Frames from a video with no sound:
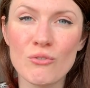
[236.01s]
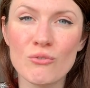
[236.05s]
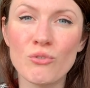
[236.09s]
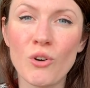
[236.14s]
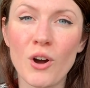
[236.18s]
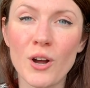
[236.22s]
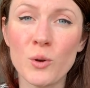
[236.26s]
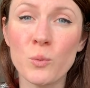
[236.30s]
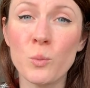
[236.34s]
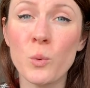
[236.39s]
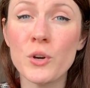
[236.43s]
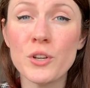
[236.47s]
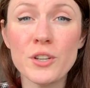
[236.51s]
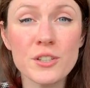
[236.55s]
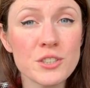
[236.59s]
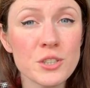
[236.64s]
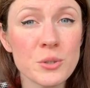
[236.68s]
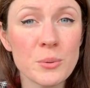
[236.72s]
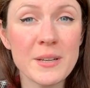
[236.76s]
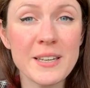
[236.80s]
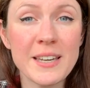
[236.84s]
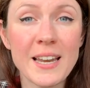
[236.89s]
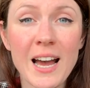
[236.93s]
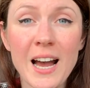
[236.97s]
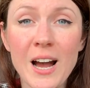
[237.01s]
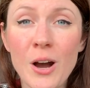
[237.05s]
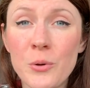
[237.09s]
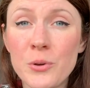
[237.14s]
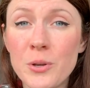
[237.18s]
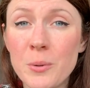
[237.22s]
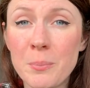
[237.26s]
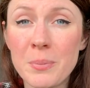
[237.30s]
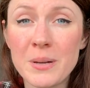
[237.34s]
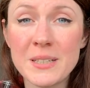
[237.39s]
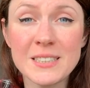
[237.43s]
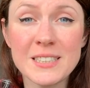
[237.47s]
Write what you're doing now,
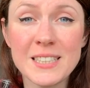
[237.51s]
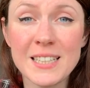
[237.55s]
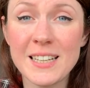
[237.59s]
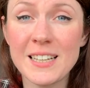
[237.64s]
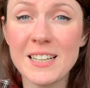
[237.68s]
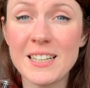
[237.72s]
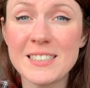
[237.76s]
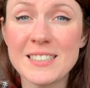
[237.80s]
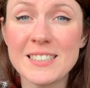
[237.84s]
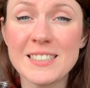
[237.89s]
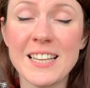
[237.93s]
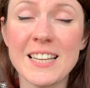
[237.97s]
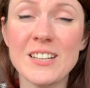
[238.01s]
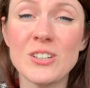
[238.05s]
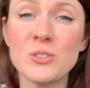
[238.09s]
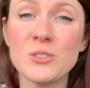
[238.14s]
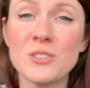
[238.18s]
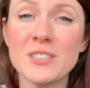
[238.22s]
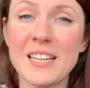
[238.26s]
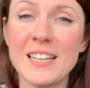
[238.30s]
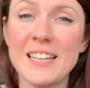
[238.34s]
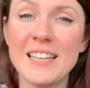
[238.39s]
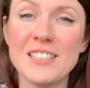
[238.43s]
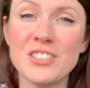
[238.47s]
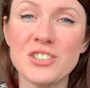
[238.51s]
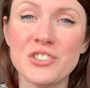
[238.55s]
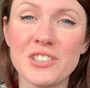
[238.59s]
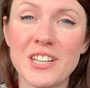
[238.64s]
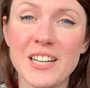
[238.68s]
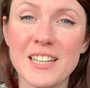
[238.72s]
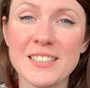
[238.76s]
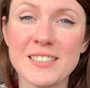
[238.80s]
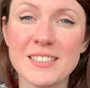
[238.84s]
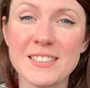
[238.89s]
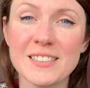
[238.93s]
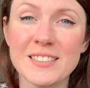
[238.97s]
your particular skills and
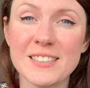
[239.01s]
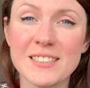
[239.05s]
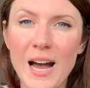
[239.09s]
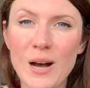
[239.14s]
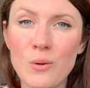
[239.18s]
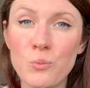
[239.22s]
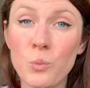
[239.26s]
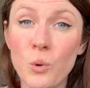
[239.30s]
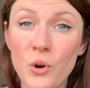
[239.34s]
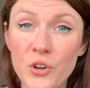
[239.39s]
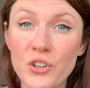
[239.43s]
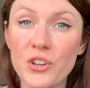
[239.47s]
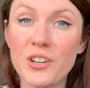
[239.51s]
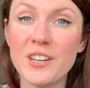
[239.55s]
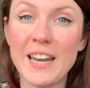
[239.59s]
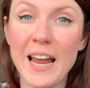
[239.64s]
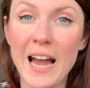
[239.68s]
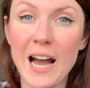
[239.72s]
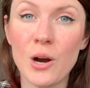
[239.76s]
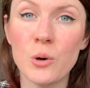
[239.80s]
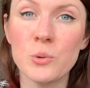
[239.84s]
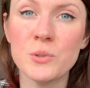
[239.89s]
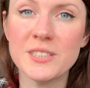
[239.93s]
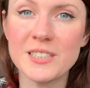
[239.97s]
interests, and what you're now